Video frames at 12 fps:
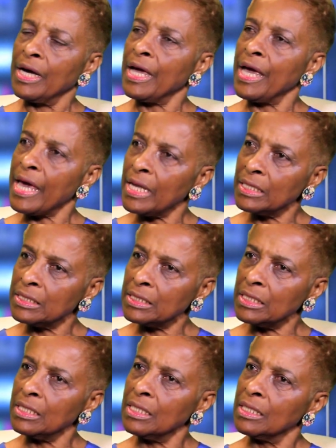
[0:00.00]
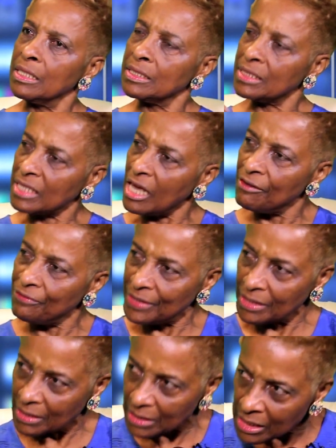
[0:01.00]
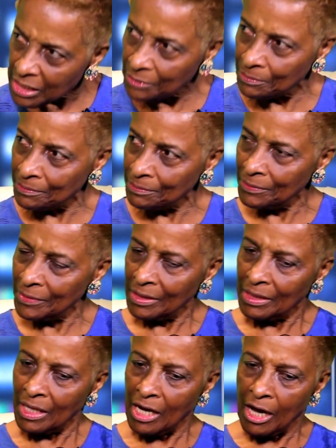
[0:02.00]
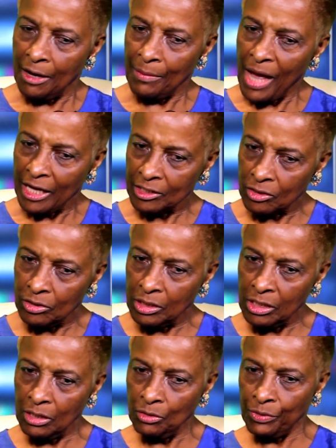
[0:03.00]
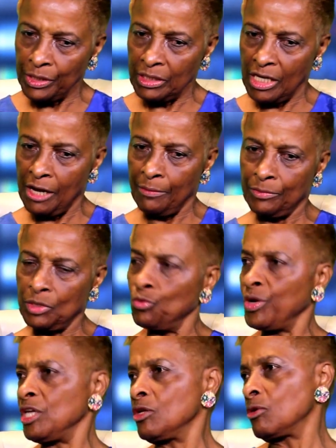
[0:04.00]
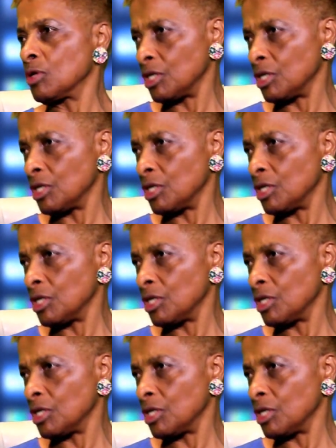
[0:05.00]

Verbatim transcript: healthy self esteem um, has to deal with um, the way you look